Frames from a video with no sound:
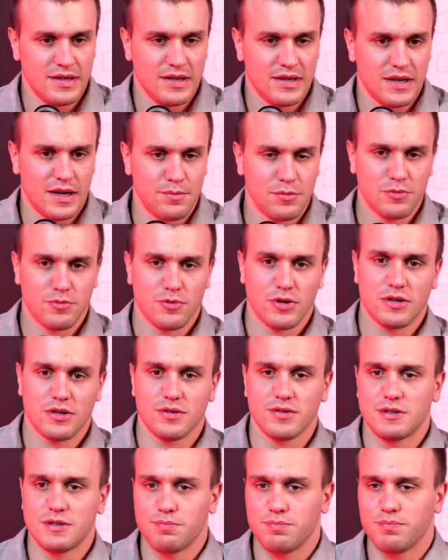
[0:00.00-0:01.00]
I mean, we
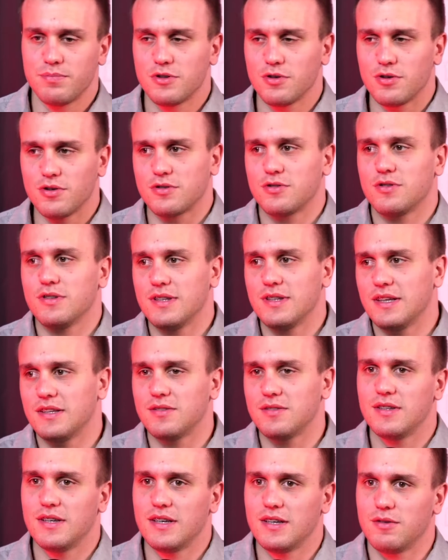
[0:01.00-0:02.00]
could talk day
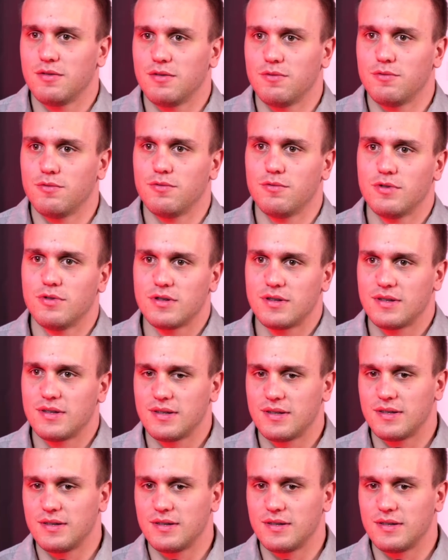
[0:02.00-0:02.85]
to day what